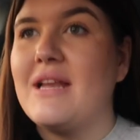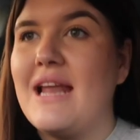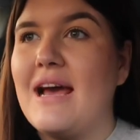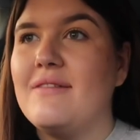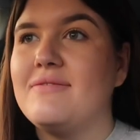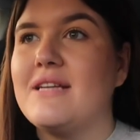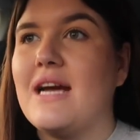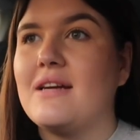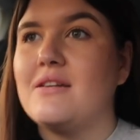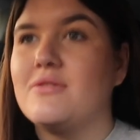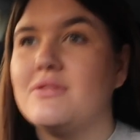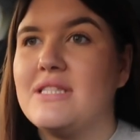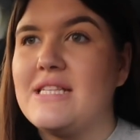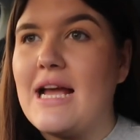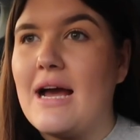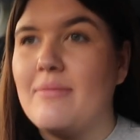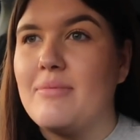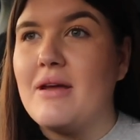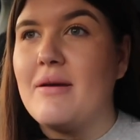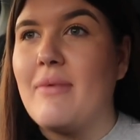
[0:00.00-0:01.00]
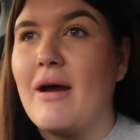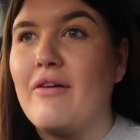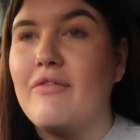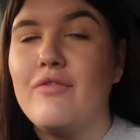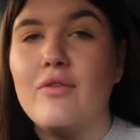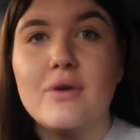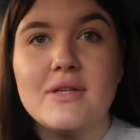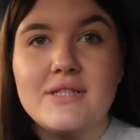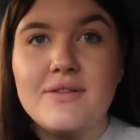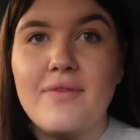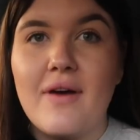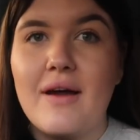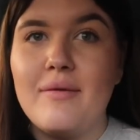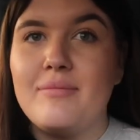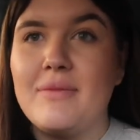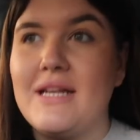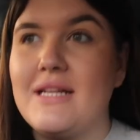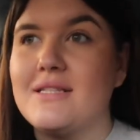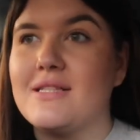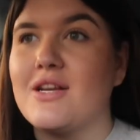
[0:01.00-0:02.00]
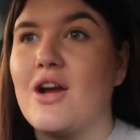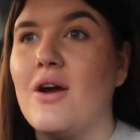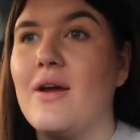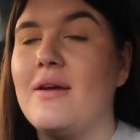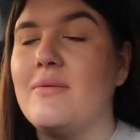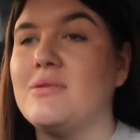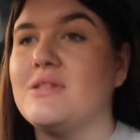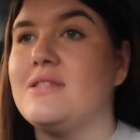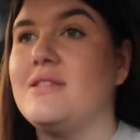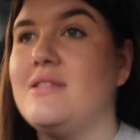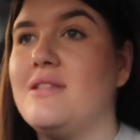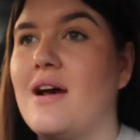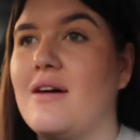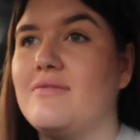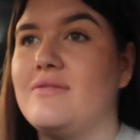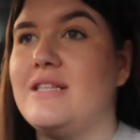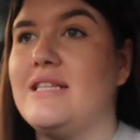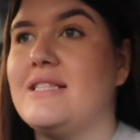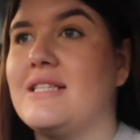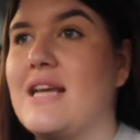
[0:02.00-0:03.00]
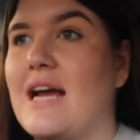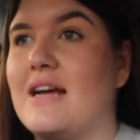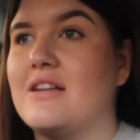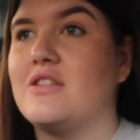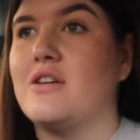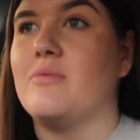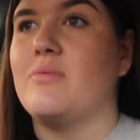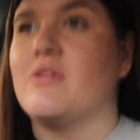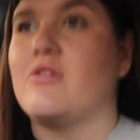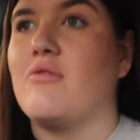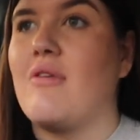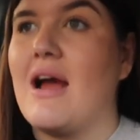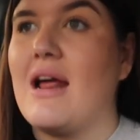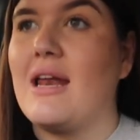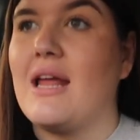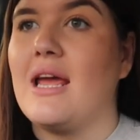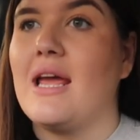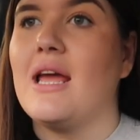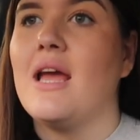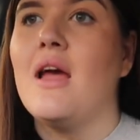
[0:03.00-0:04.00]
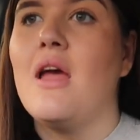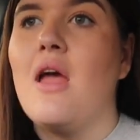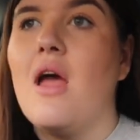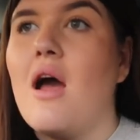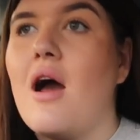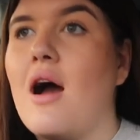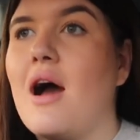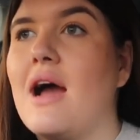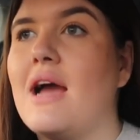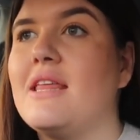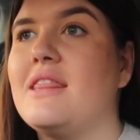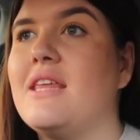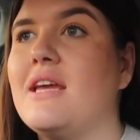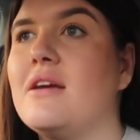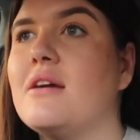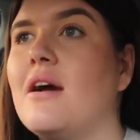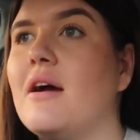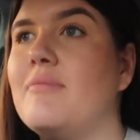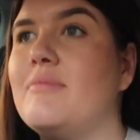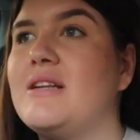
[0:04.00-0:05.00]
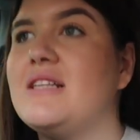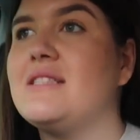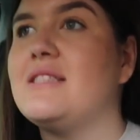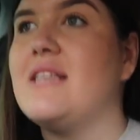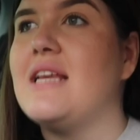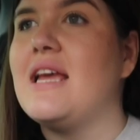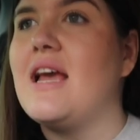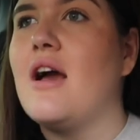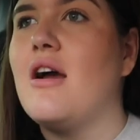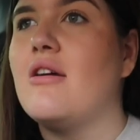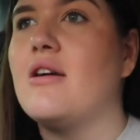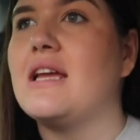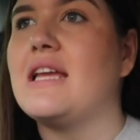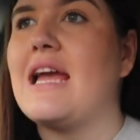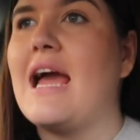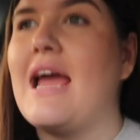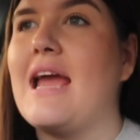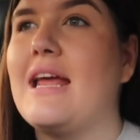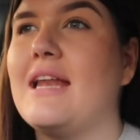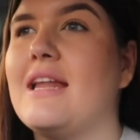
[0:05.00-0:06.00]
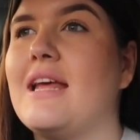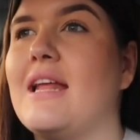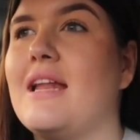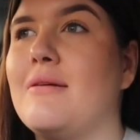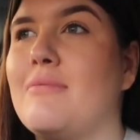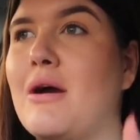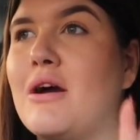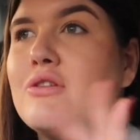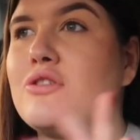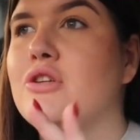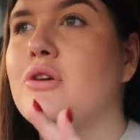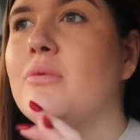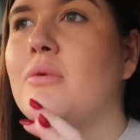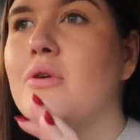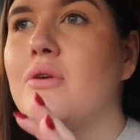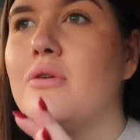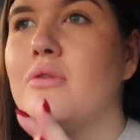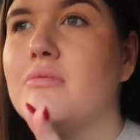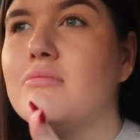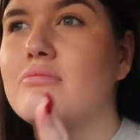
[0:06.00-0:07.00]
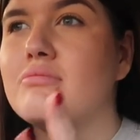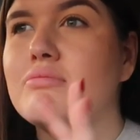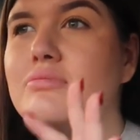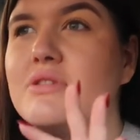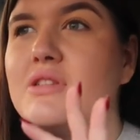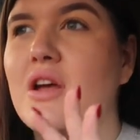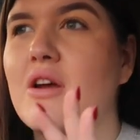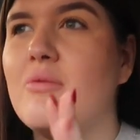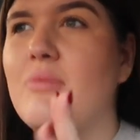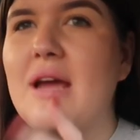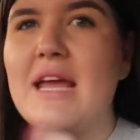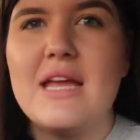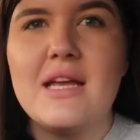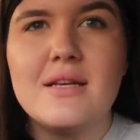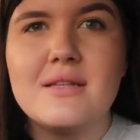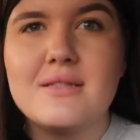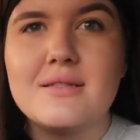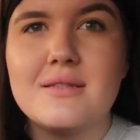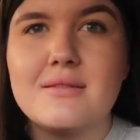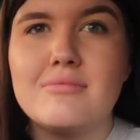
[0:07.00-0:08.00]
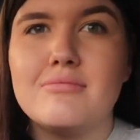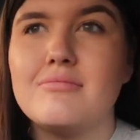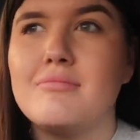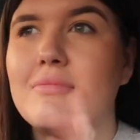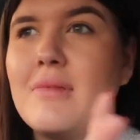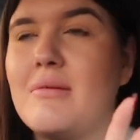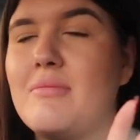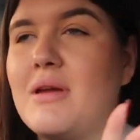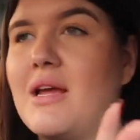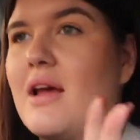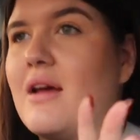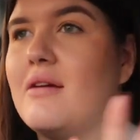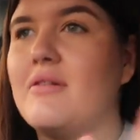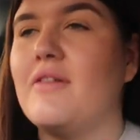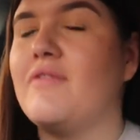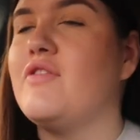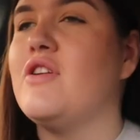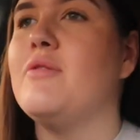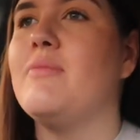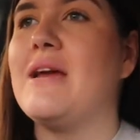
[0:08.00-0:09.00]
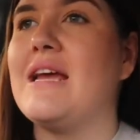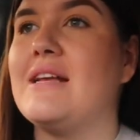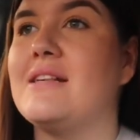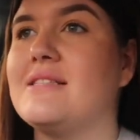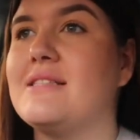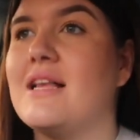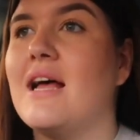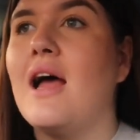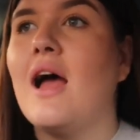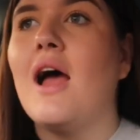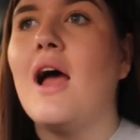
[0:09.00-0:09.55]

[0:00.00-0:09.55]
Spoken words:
left Anglesey Abbey about 45 minutes ago. It was lovely to catch up with Granny. I think I'm going to see her again in about two or so weeks, maybe a few weeks